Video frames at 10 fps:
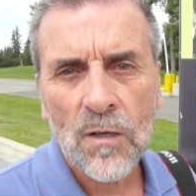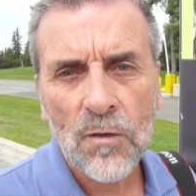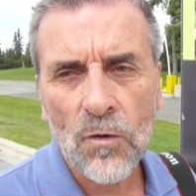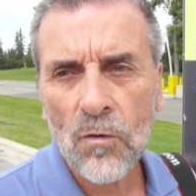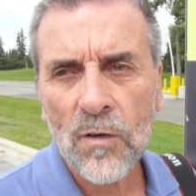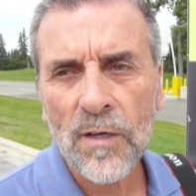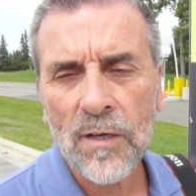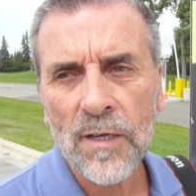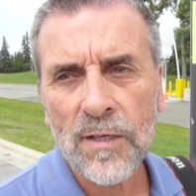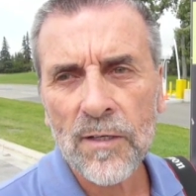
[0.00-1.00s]

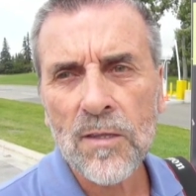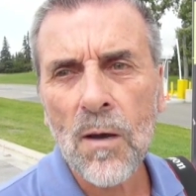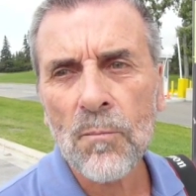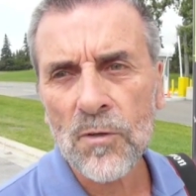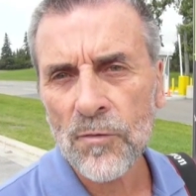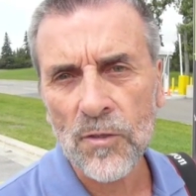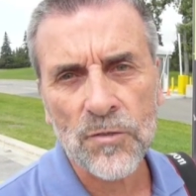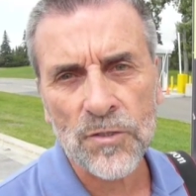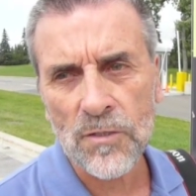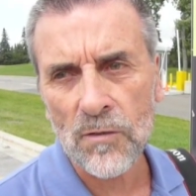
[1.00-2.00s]
in a number of
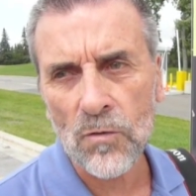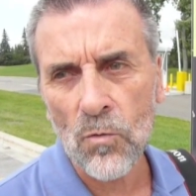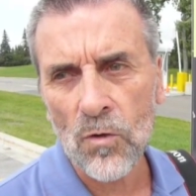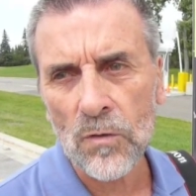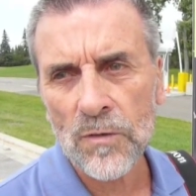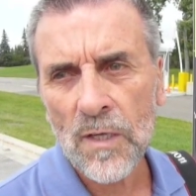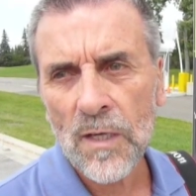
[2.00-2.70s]
countries around the world